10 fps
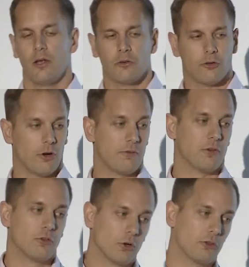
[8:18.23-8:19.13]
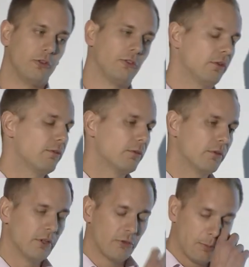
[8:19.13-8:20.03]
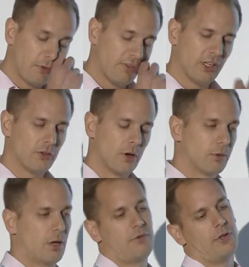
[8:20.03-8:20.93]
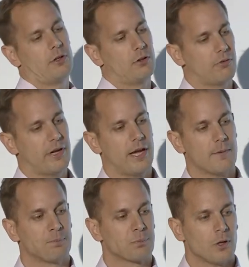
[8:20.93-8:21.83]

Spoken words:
So for doctors, the specific example I'm thinking of here,